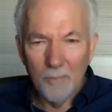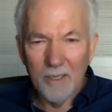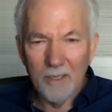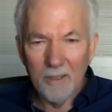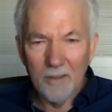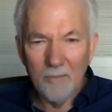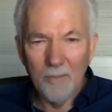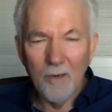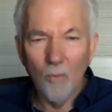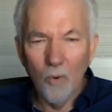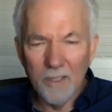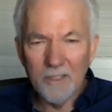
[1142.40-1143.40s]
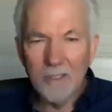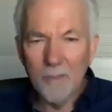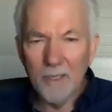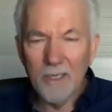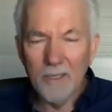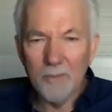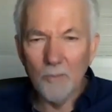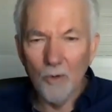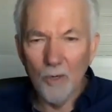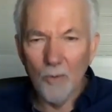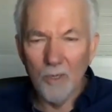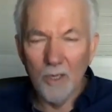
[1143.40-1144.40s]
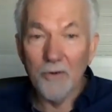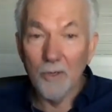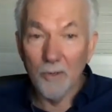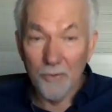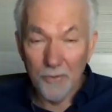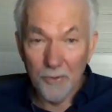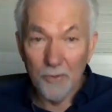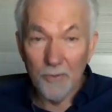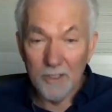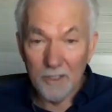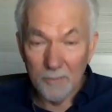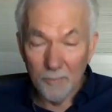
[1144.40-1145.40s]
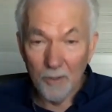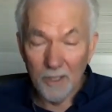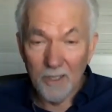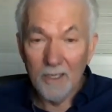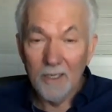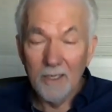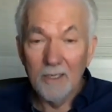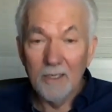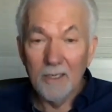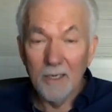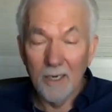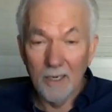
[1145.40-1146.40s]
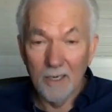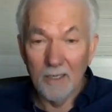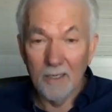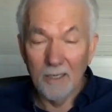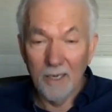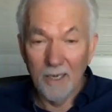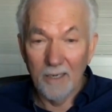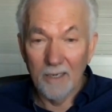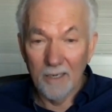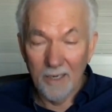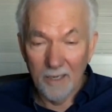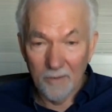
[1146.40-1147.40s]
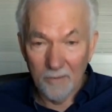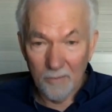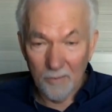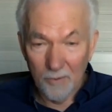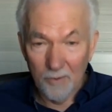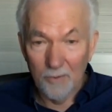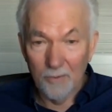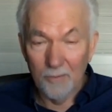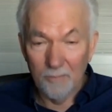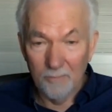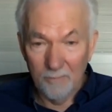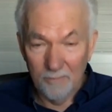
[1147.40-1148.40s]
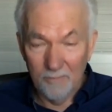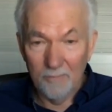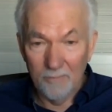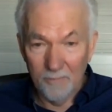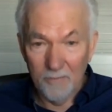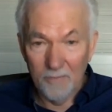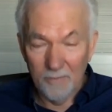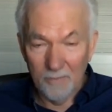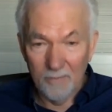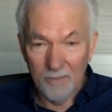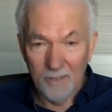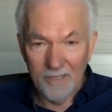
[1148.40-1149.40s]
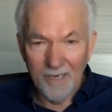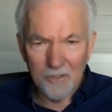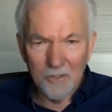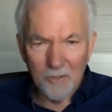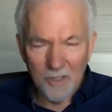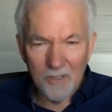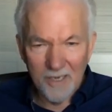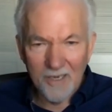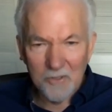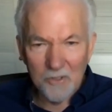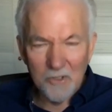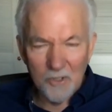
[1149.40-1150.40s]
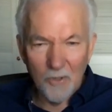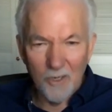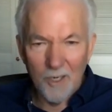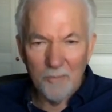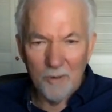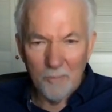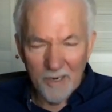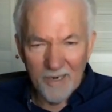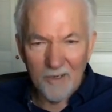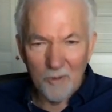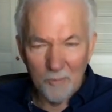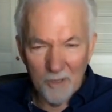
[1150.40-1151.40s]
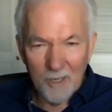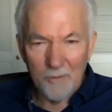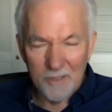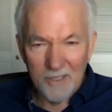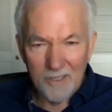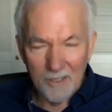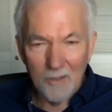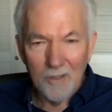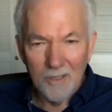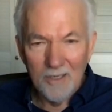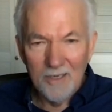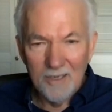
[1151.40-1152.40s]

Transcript: but once it becomes more well-known through this book, and through, it's actually showing up in medical papers now,